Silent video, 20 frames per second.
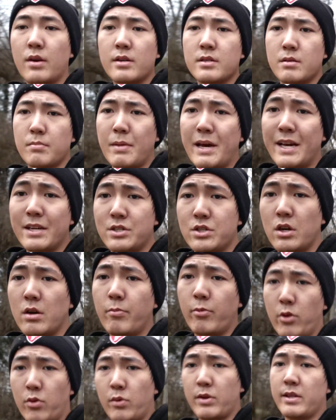doesn't match up
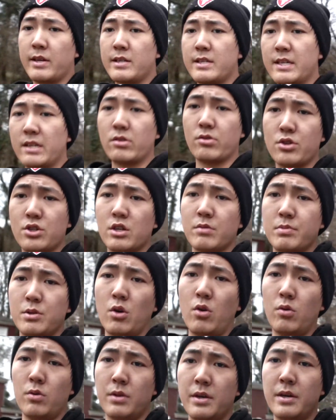with what the dealership
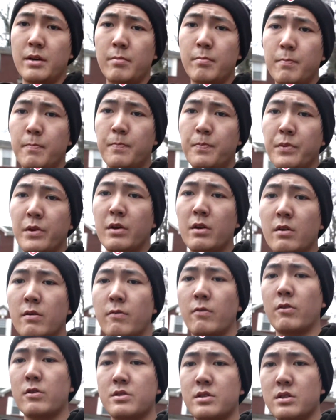told him
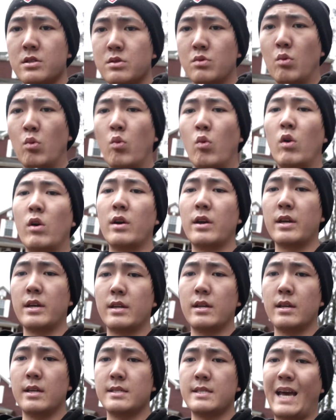versus what
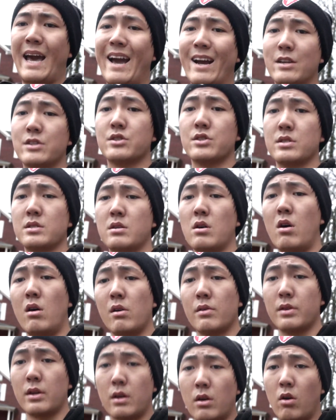is actually
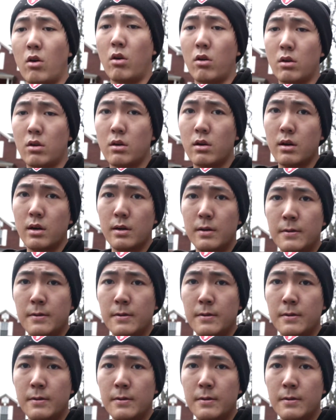on the car.